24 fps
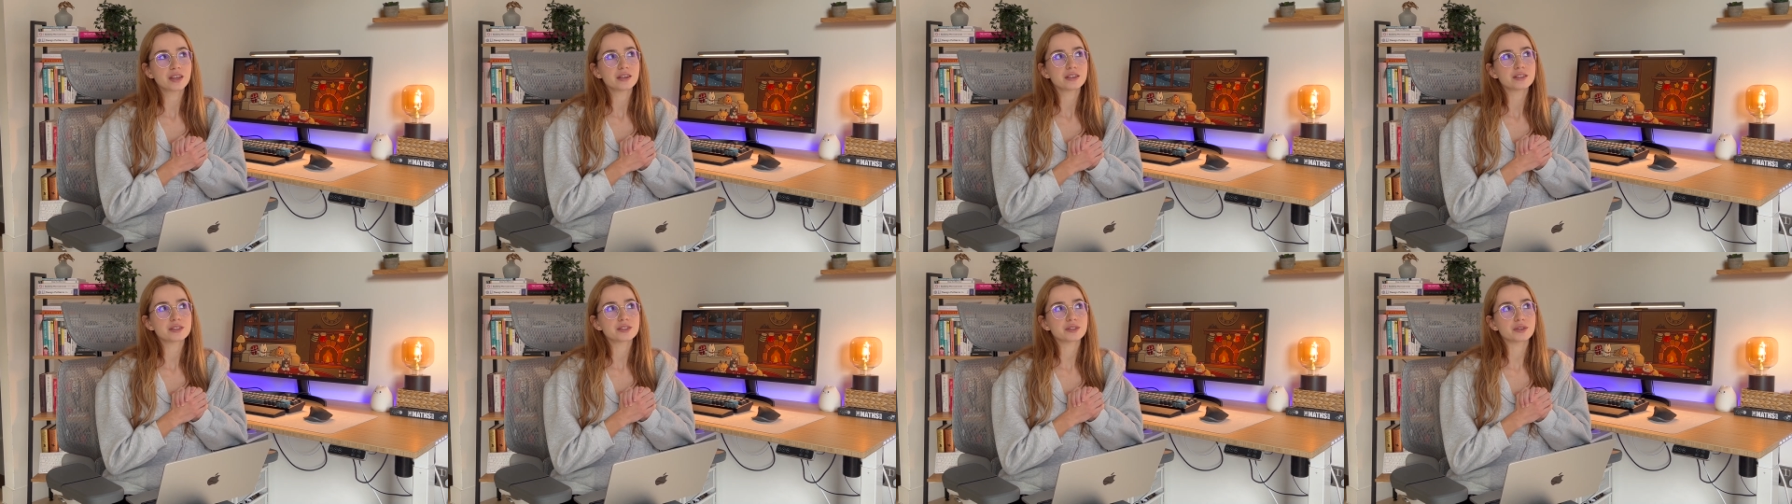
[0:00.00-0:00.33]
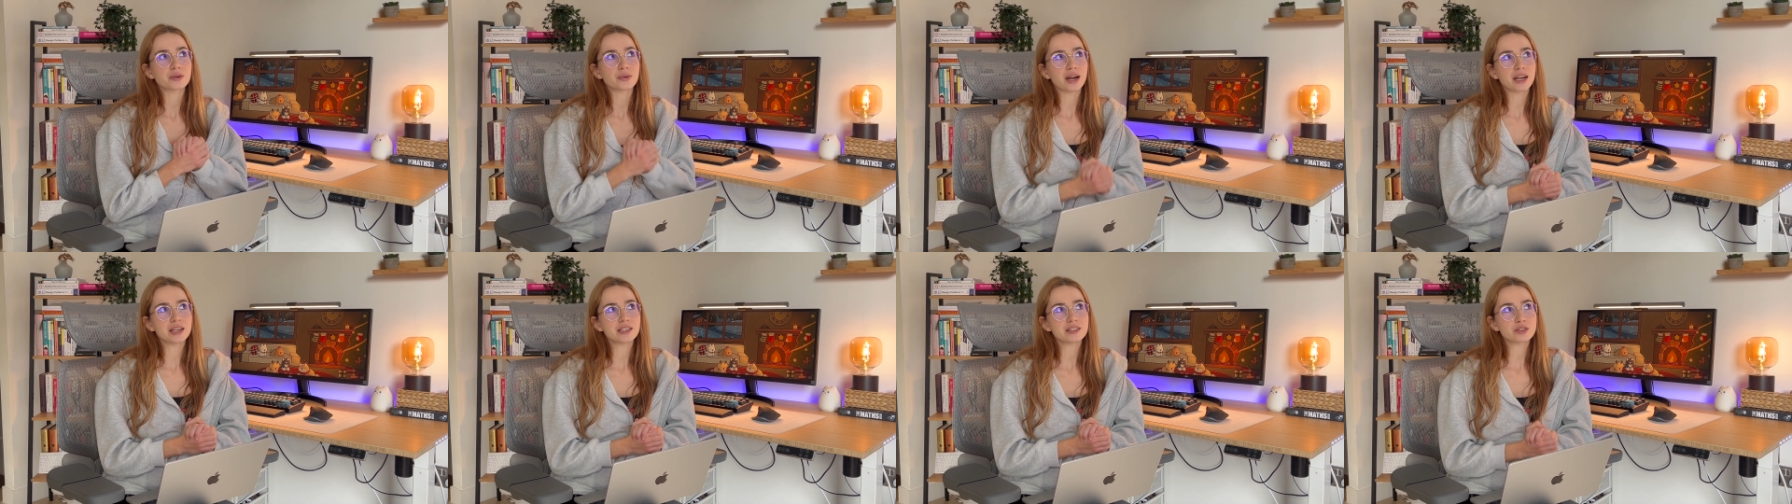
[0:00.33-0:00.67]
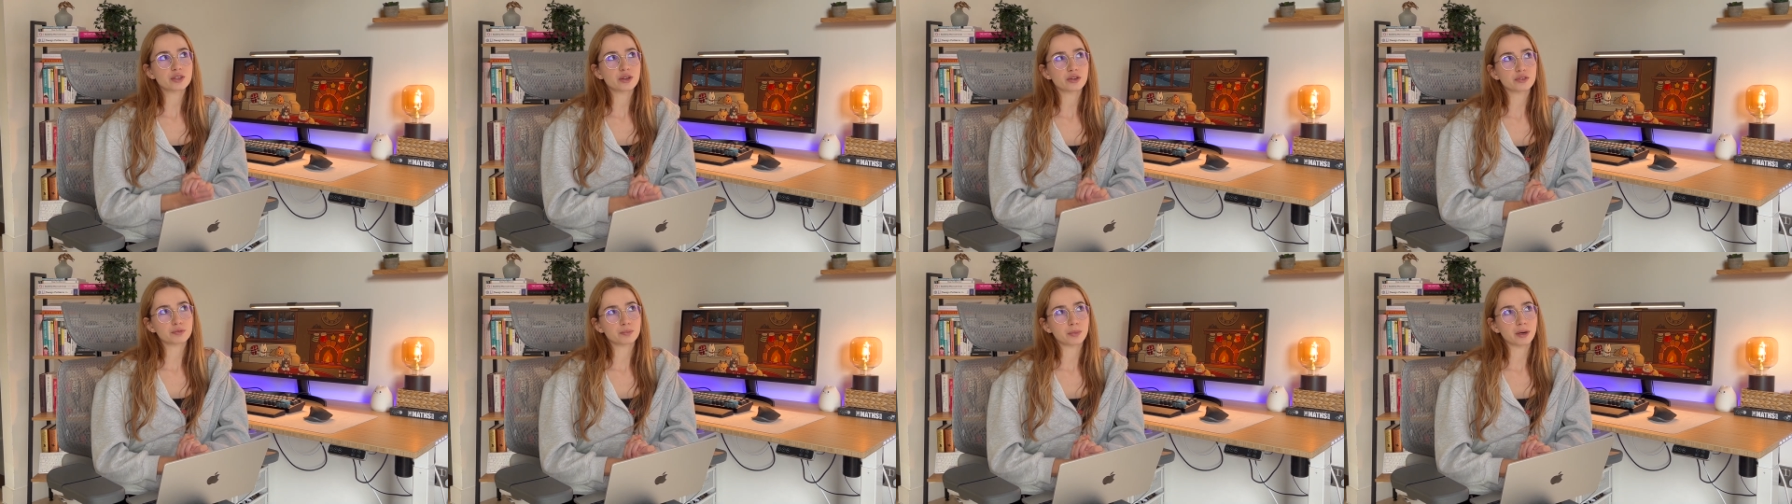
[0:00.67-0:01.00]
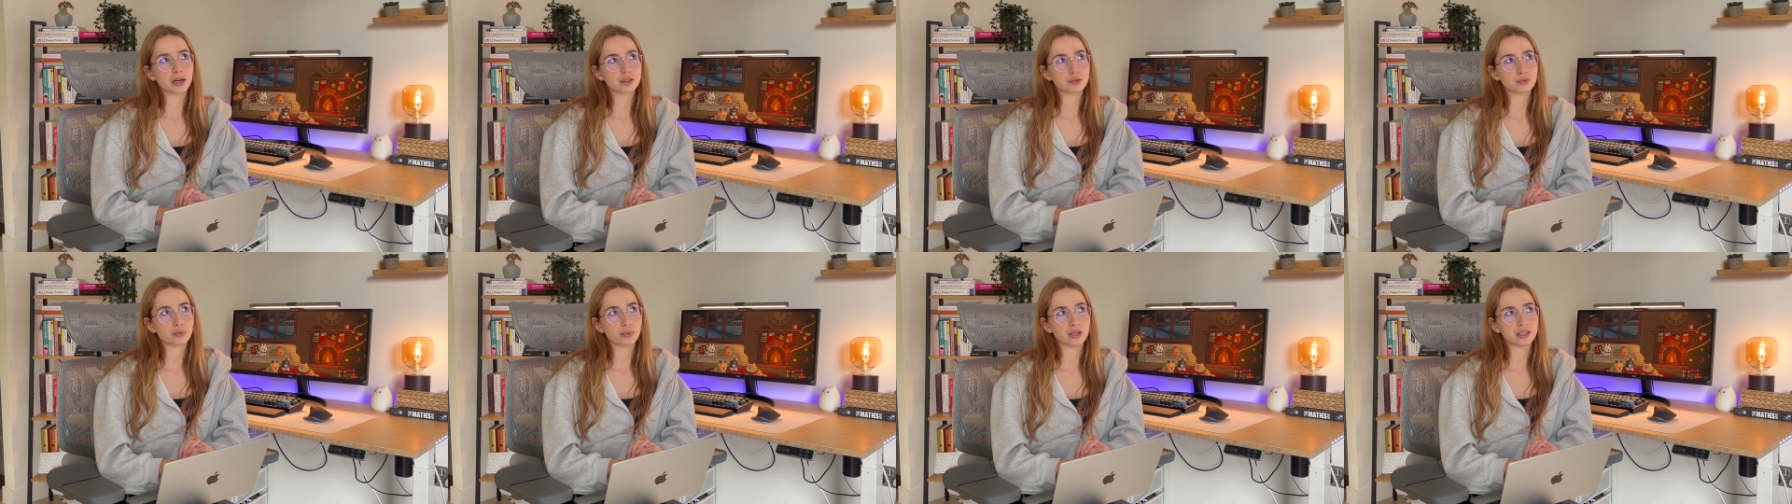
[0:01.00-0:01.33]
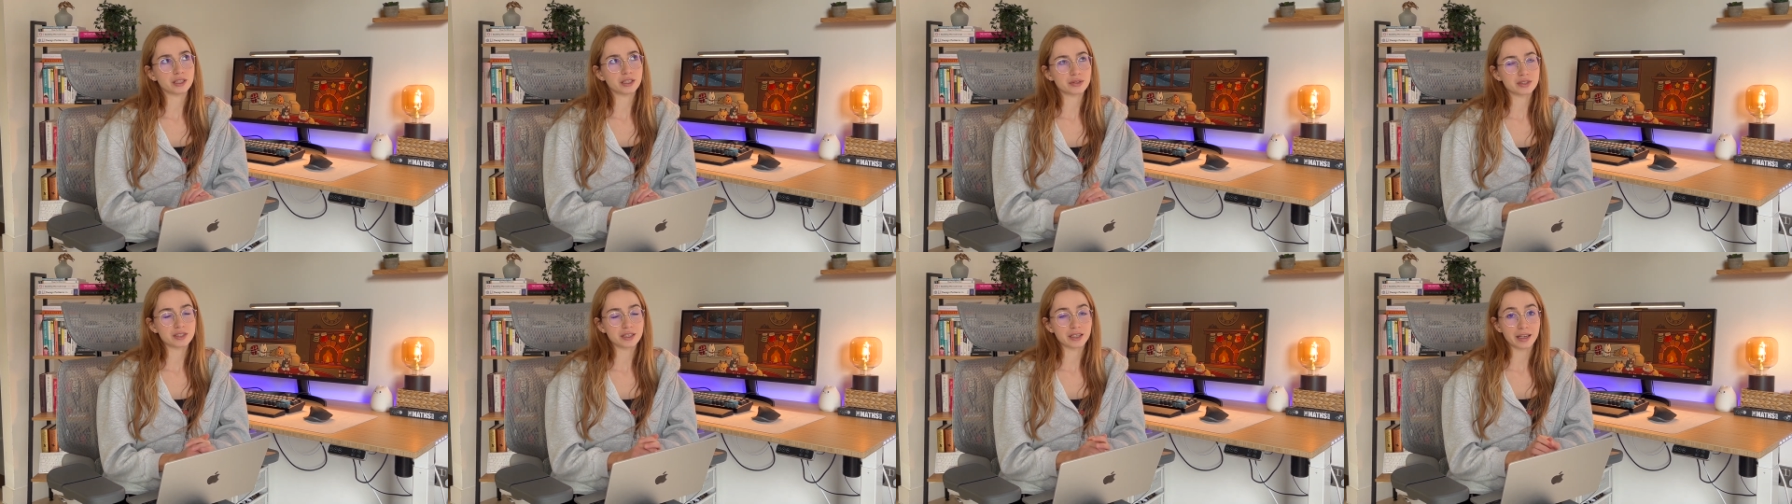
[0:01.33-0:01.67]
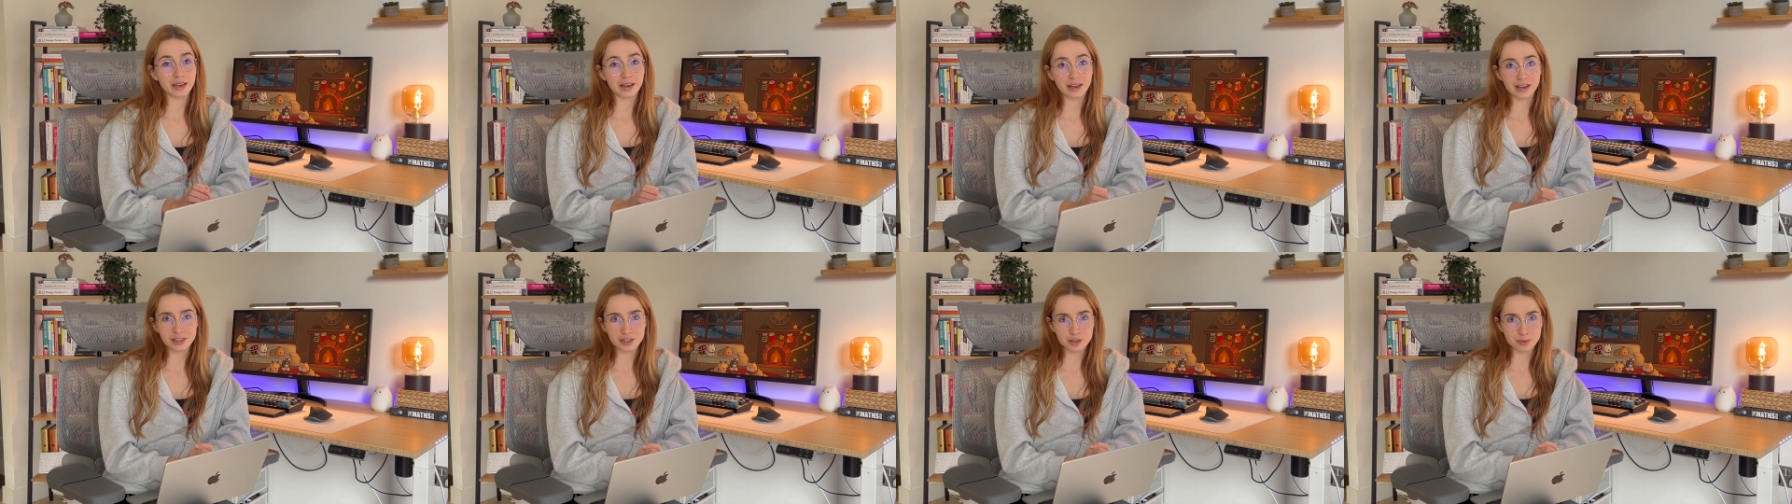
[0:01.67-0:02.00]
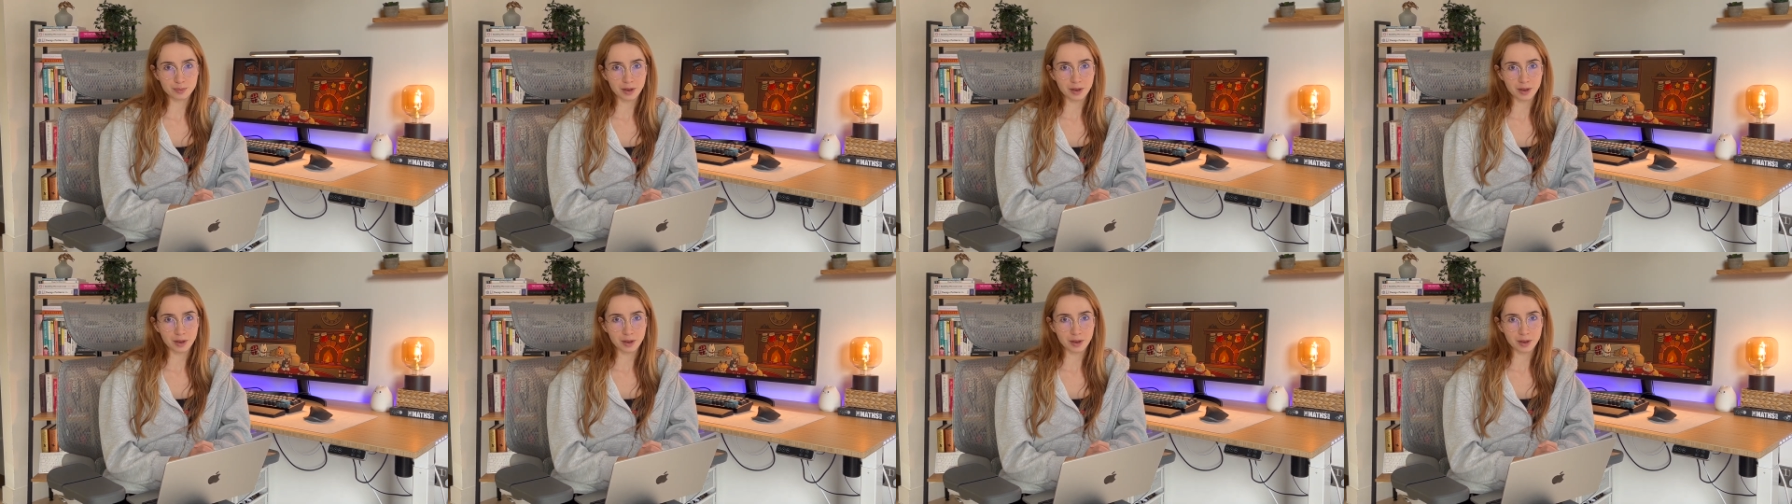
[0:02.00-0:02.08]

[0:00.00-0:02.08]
So I solved part one using hash